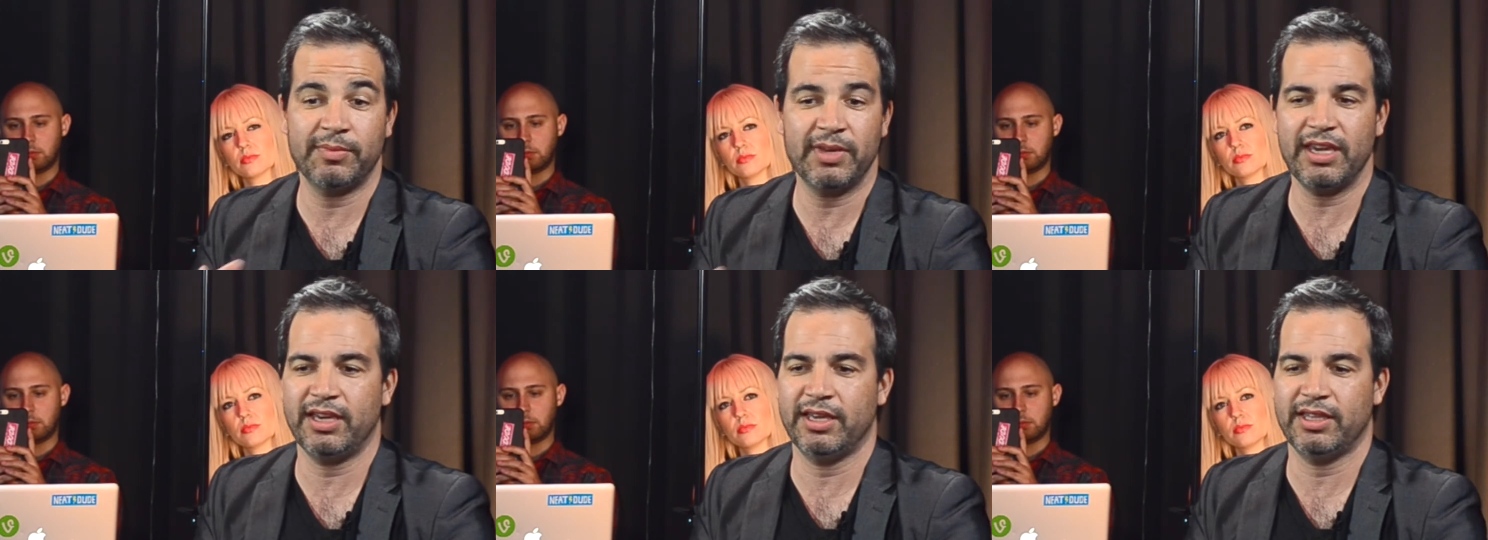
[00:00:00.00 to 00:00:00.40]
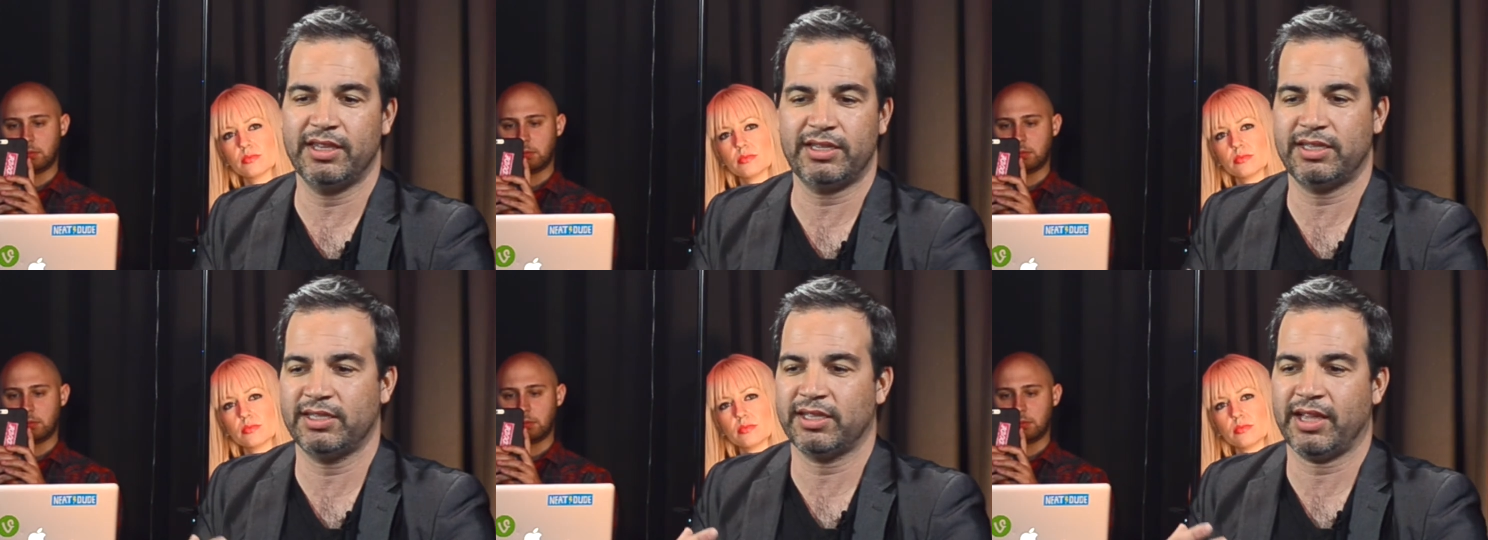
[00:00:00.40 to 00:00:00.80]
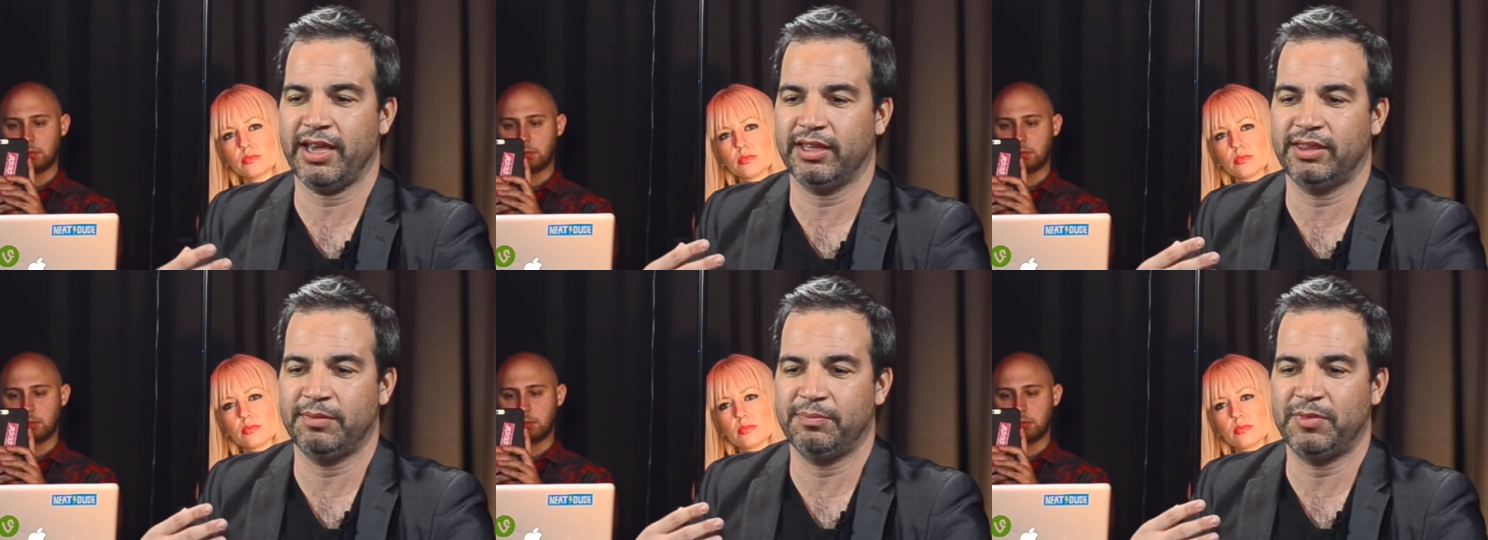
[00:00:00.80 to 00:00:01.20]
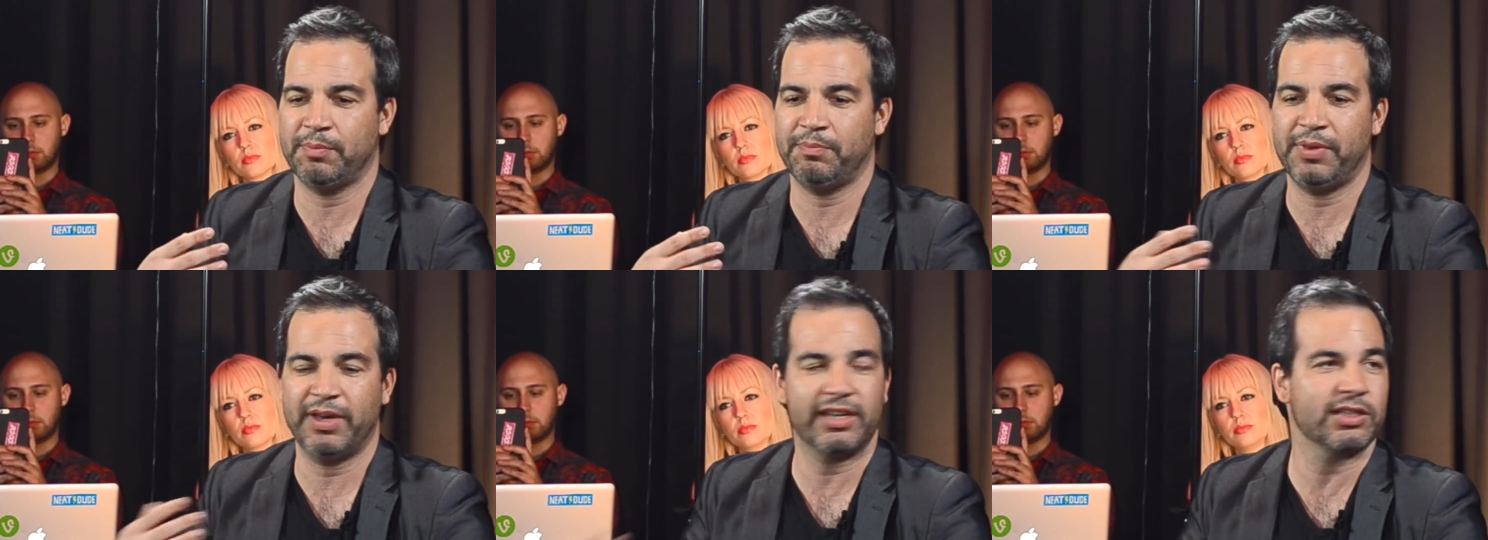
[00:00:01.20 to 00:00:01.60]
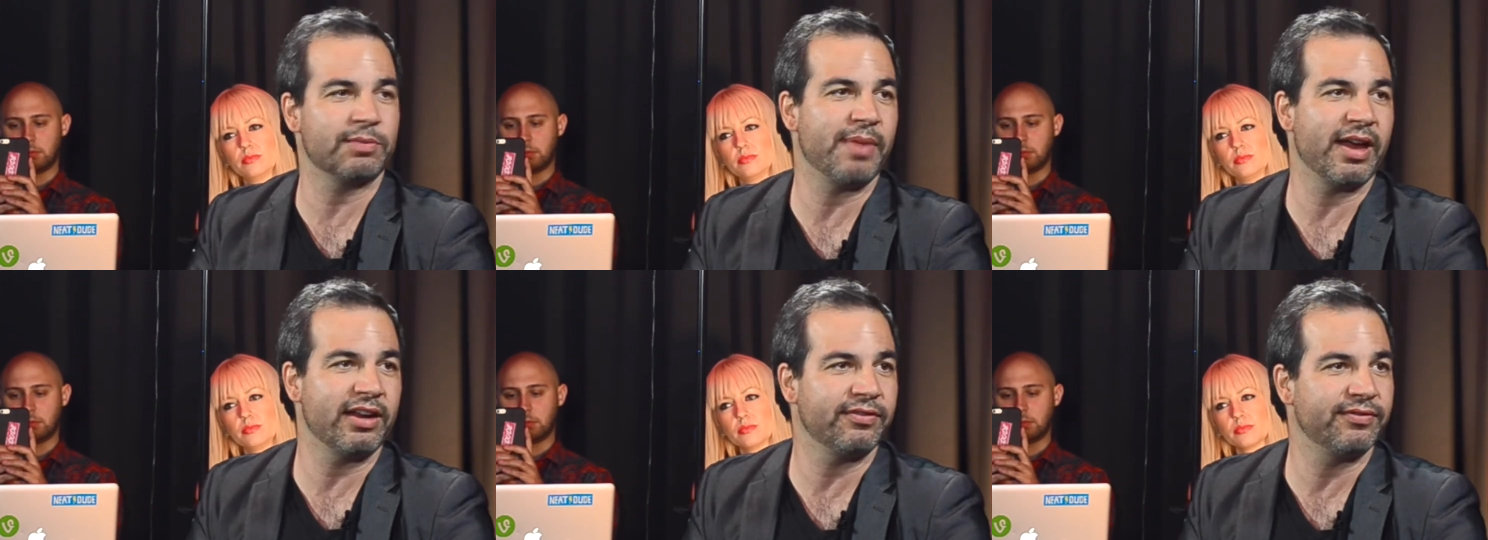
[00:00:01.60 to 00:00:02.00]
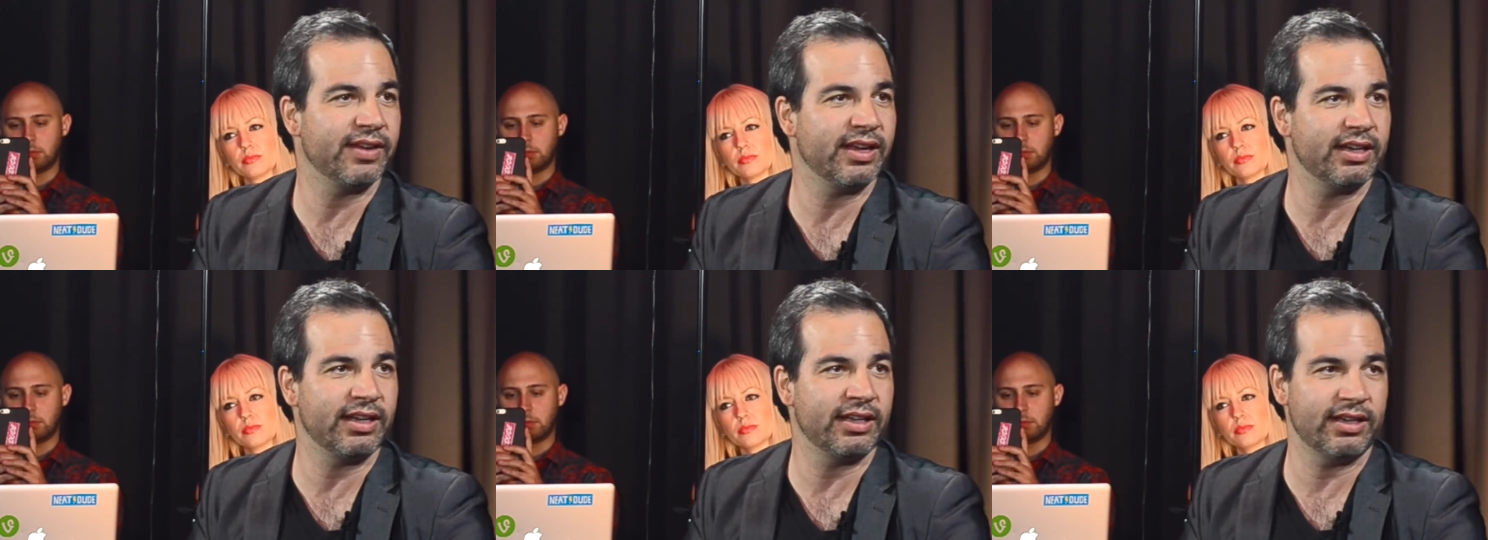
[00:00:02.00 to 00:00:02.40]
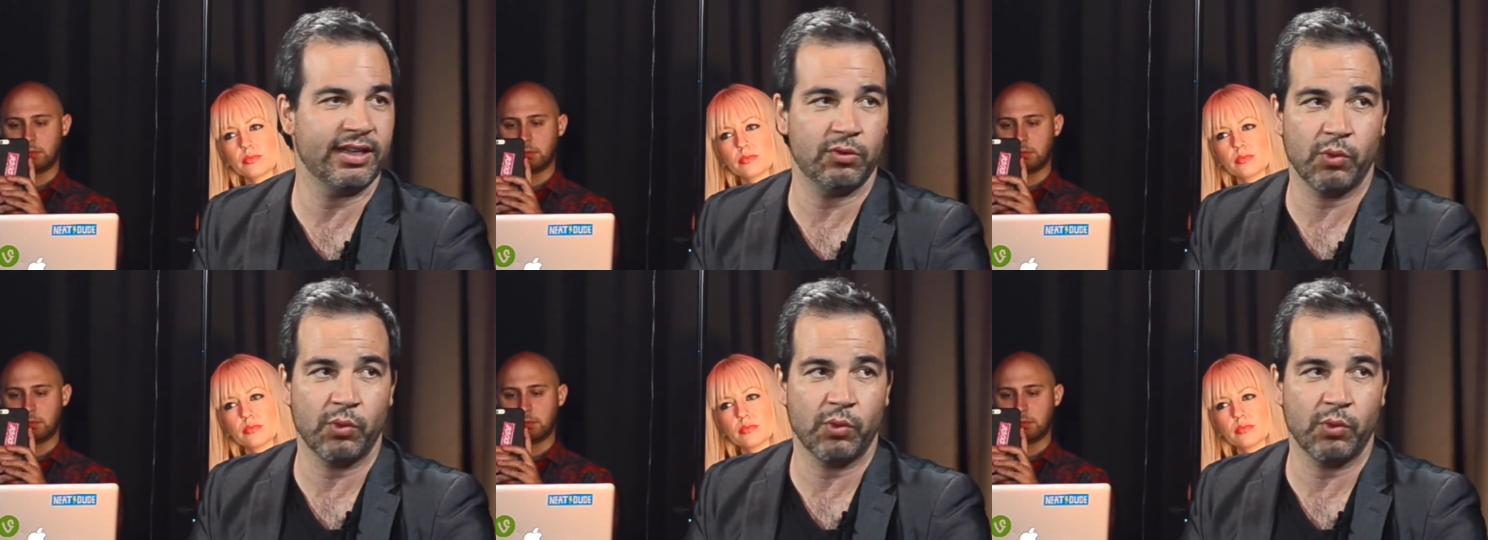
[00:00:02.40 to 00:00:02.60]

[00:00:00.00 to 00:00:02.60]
Speaker 1: me this is like the, the biggest benefit in,